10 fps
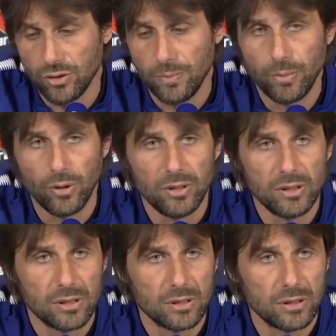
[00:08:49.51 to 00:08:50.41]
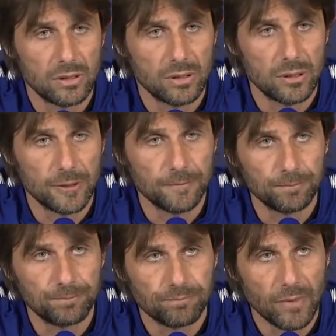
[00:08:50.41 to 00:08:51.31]
points
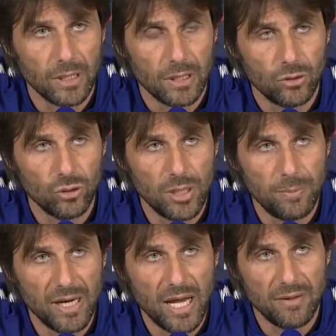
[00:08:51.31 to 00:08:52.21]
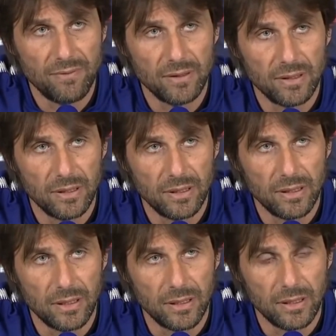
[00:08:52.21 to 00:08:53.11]
to keep alive
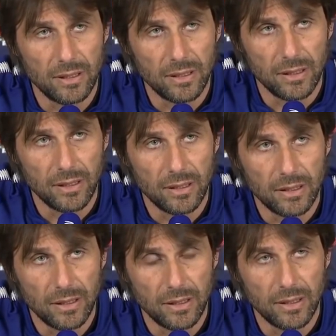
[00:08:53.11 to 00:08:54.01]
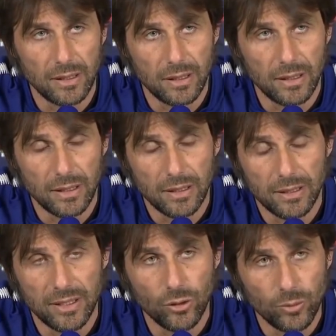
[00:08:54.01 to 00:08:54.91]

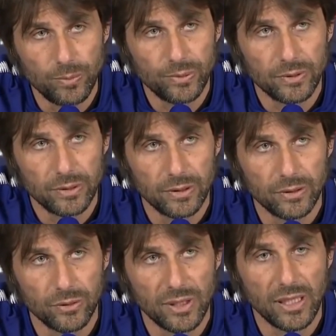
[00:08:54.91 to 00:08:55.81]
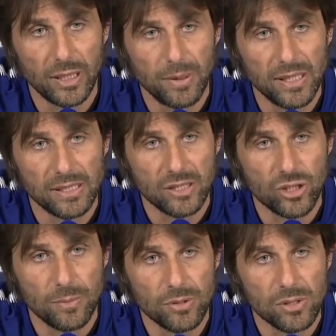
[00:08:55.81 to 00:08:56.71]
the hope to take a place in
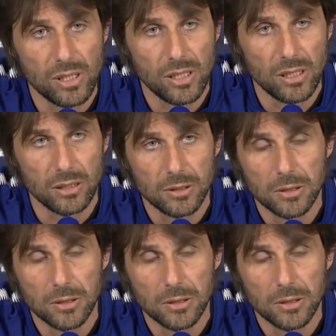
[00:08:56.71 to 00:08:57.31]
Champions League.